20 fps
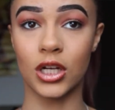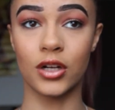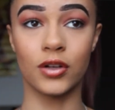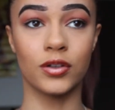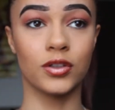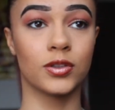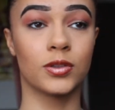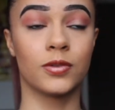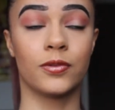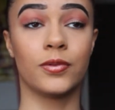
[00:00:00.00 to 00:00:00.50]
I
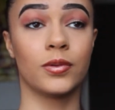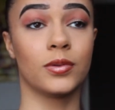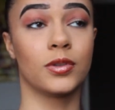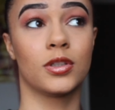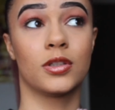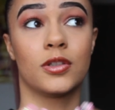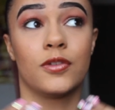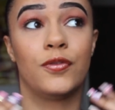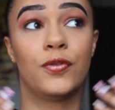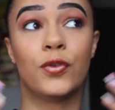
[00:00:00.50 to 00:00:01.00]
don't
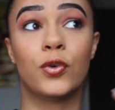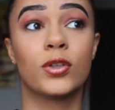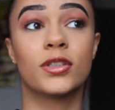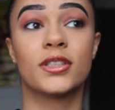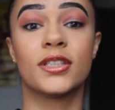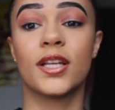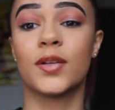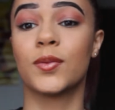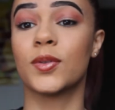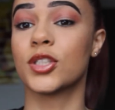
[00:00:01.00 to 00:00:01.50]

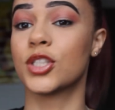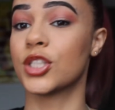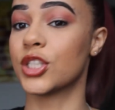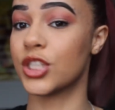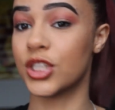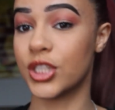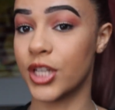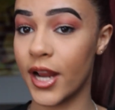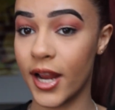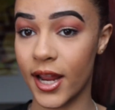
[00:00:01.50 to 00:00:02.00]
force anyone to
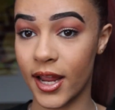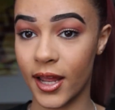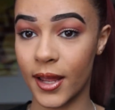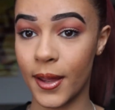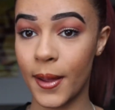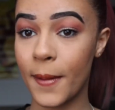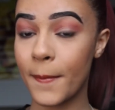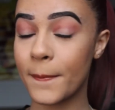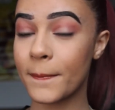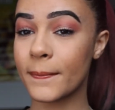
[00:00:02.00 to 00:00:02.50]
share.